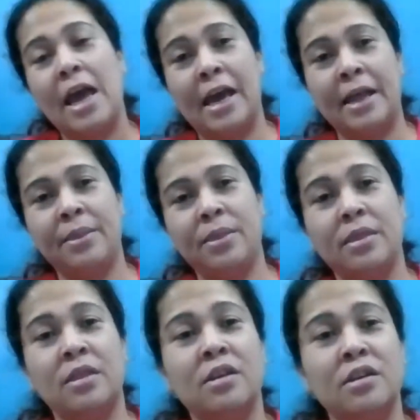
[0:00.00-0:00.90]

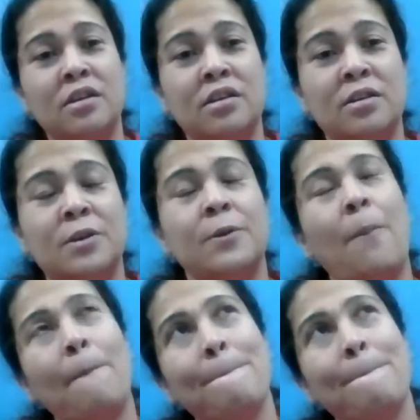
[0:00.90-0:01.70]
And the